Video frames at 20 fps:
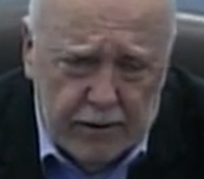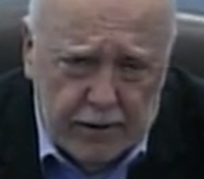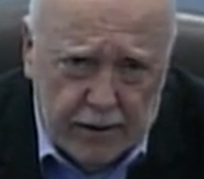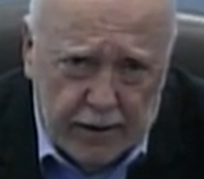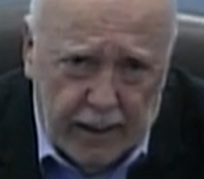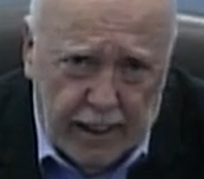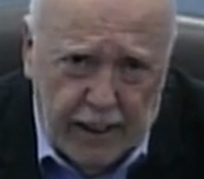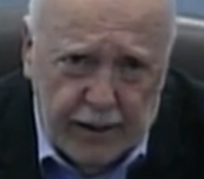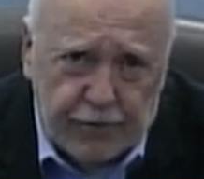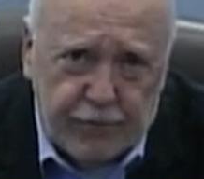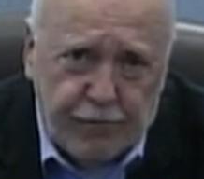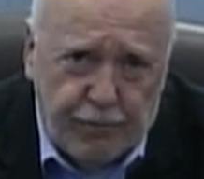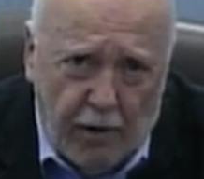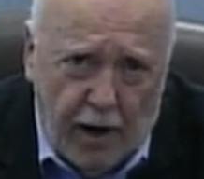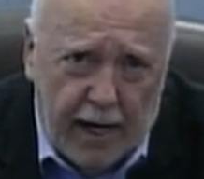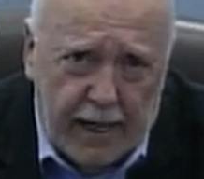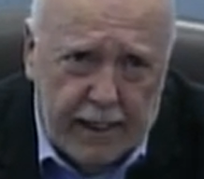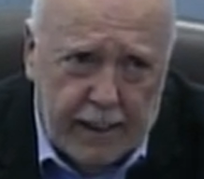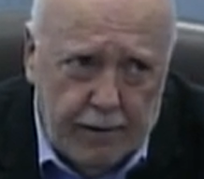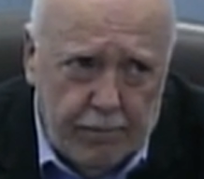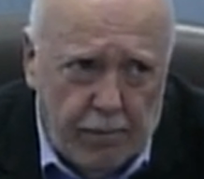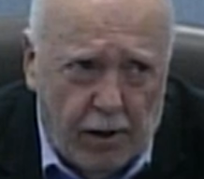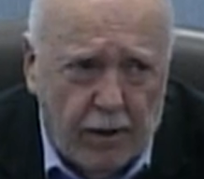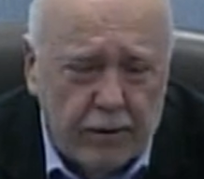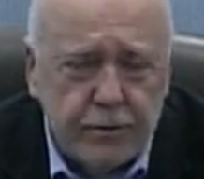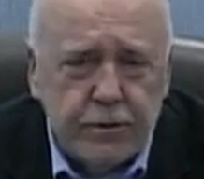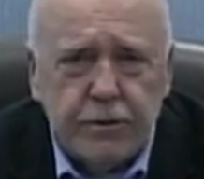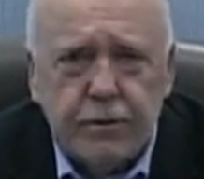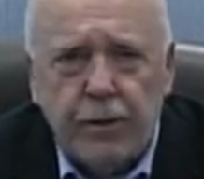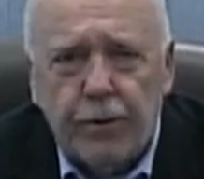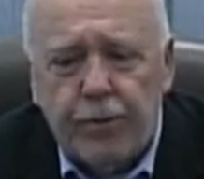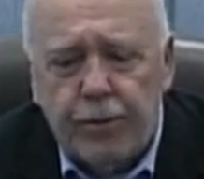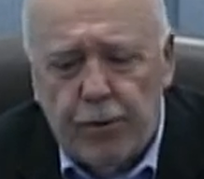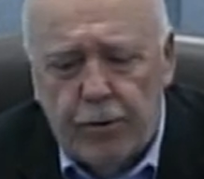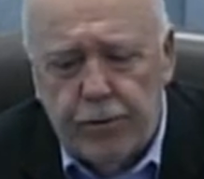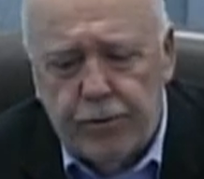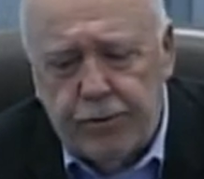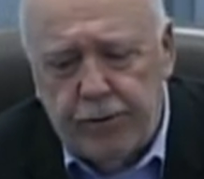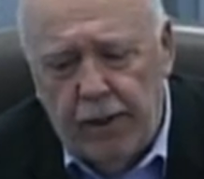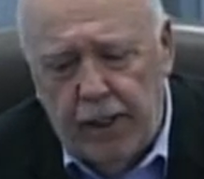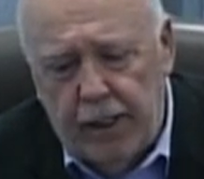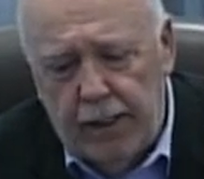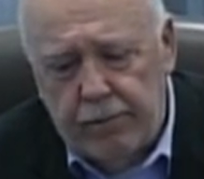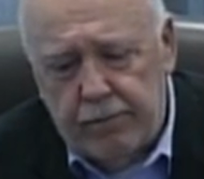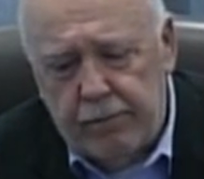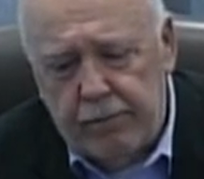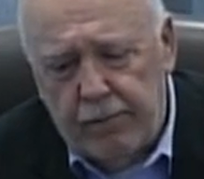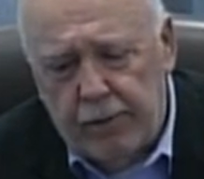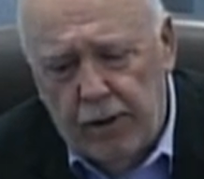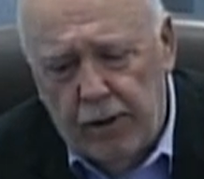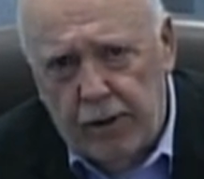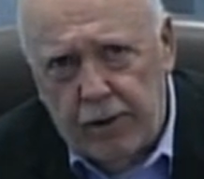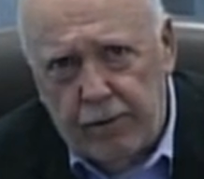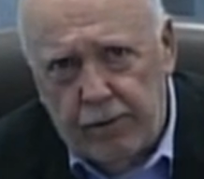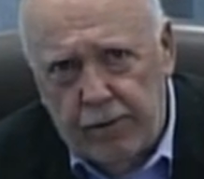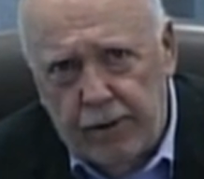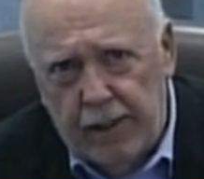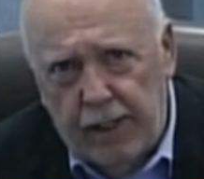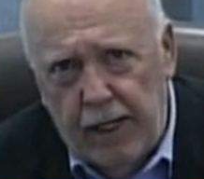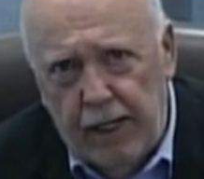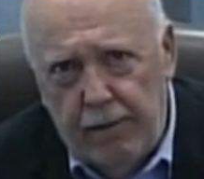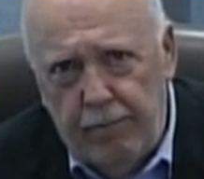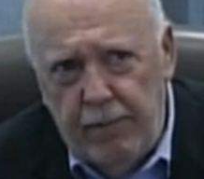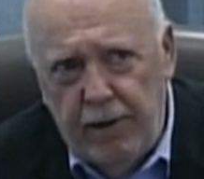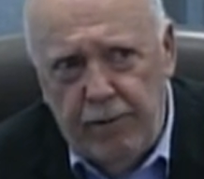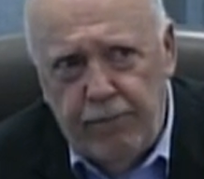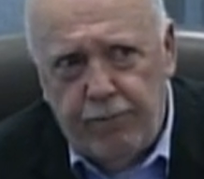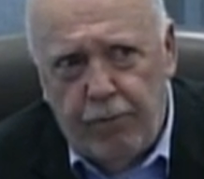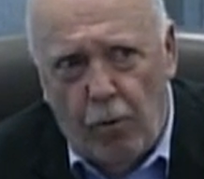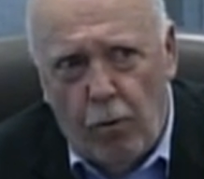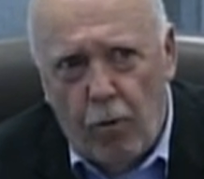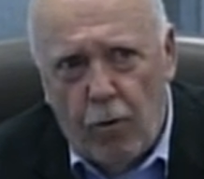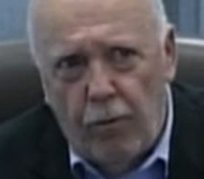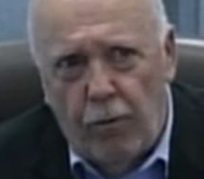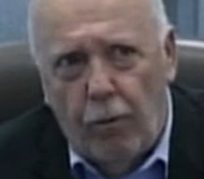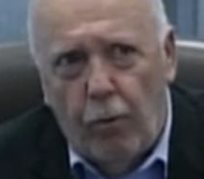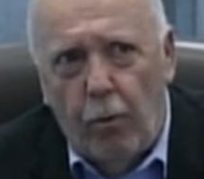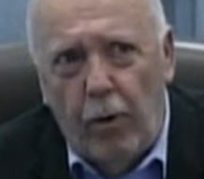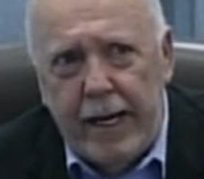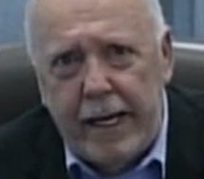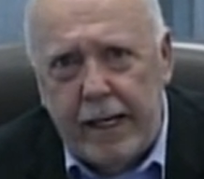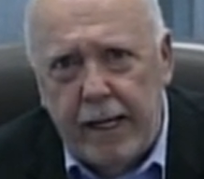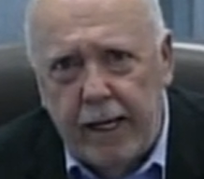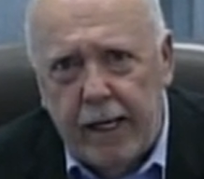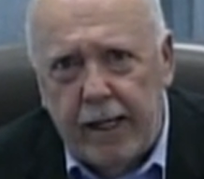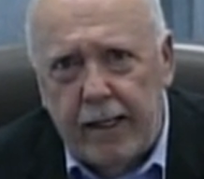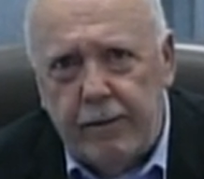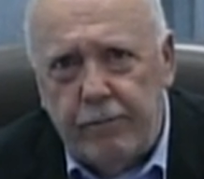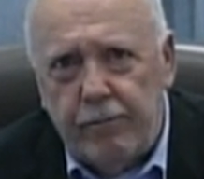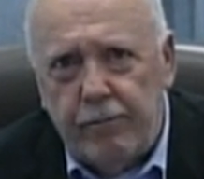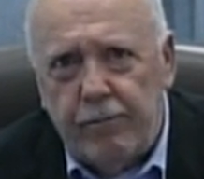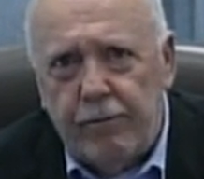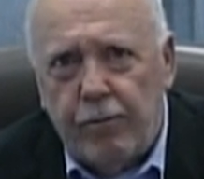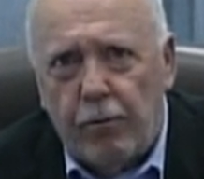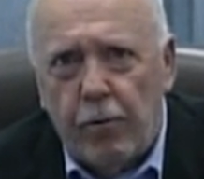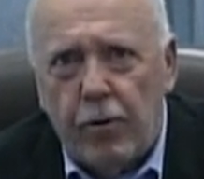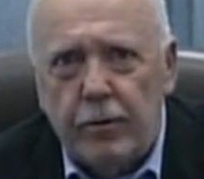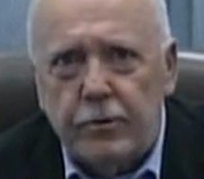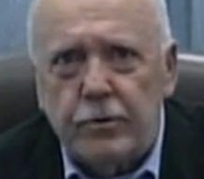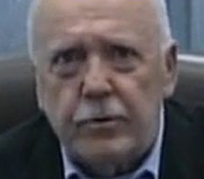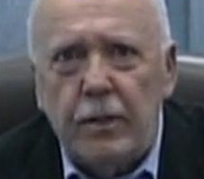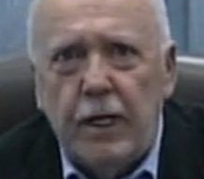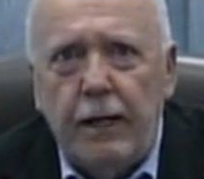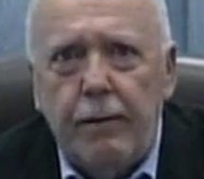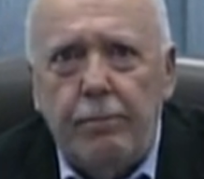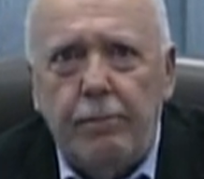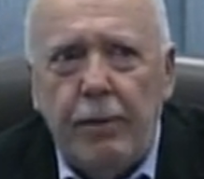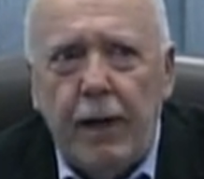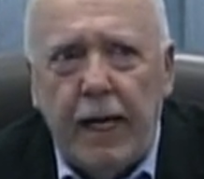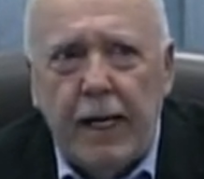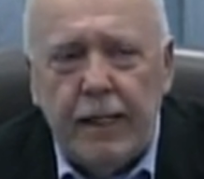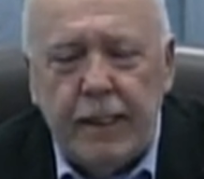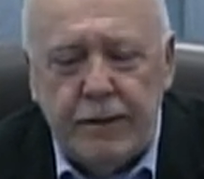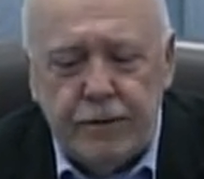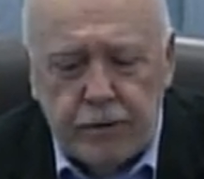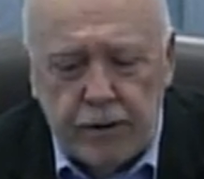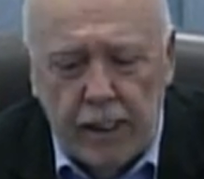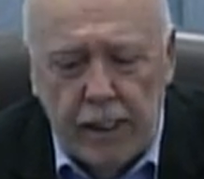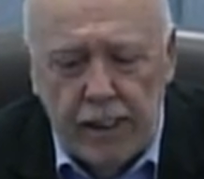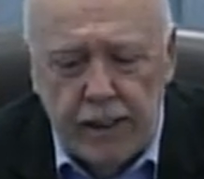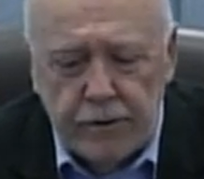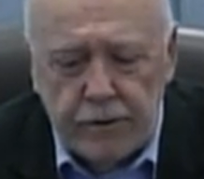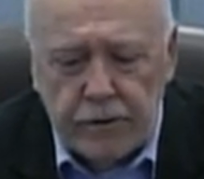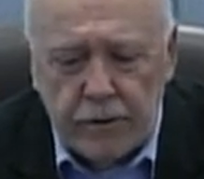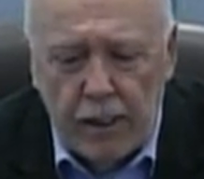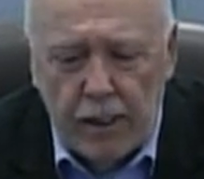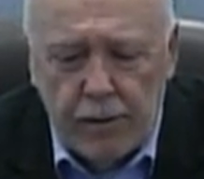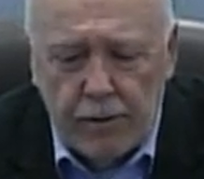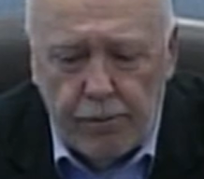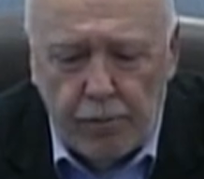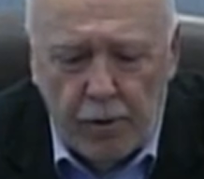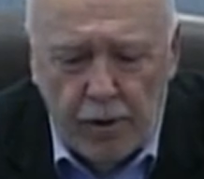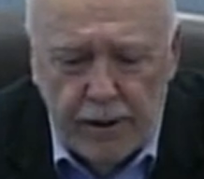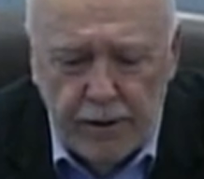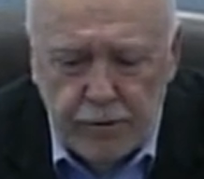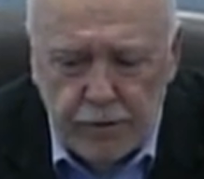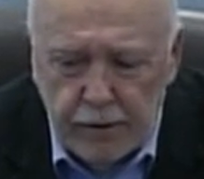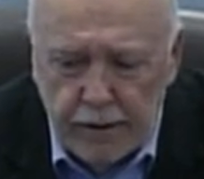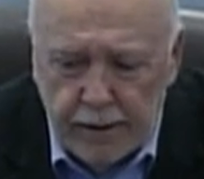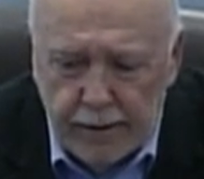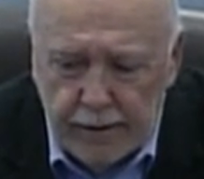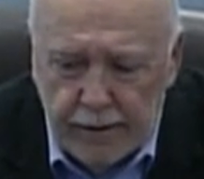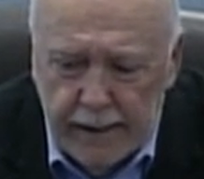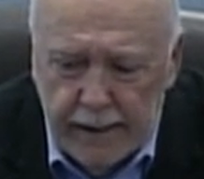Last Friday, March the 13th, uh, the day before the weekend for St. Patty's Day celebration,